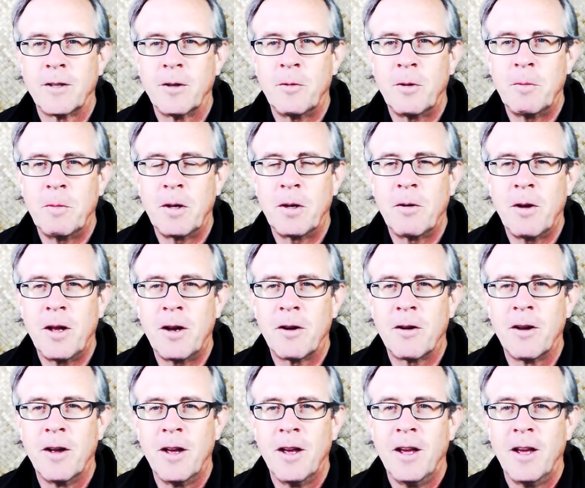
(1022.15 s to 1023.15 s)
there's no way to be
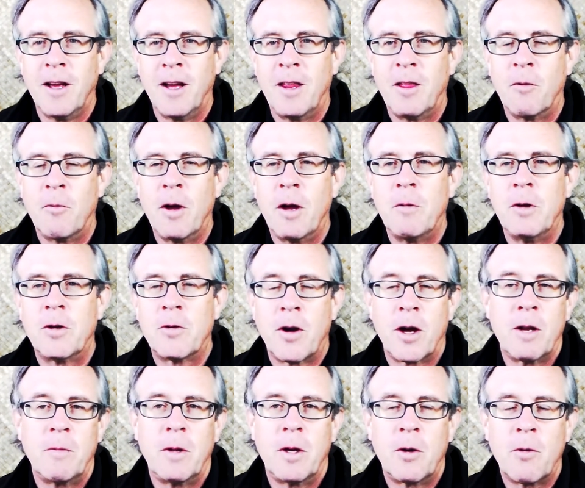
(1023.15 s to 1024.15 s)
greater. And the way we
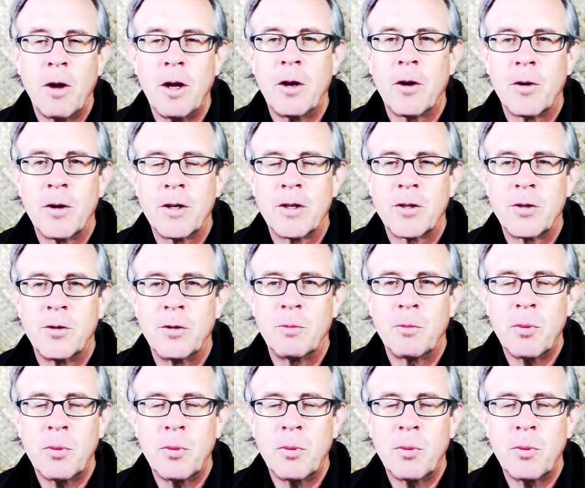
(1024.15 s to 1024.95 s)
try to be greater is to